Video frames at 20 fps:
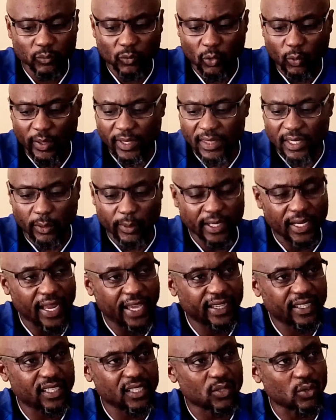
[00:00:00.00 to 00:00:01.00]
whether we
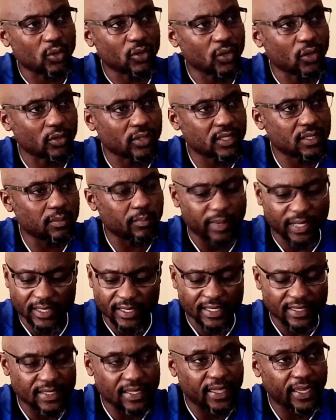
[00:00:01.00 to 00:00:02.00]
like it or not, but
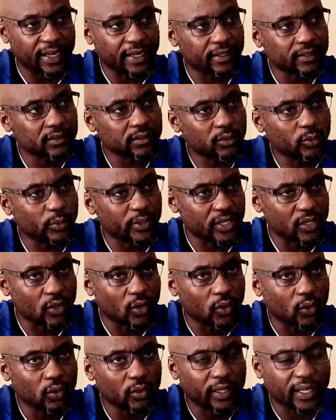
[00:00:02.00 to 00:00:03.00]
it's there. We
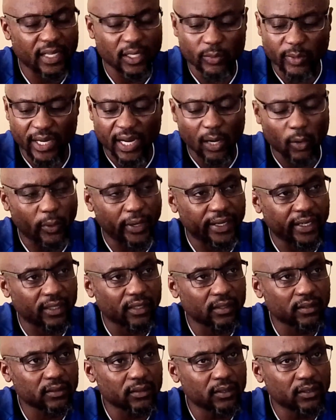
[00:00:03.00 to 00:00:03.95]
know and we are aware.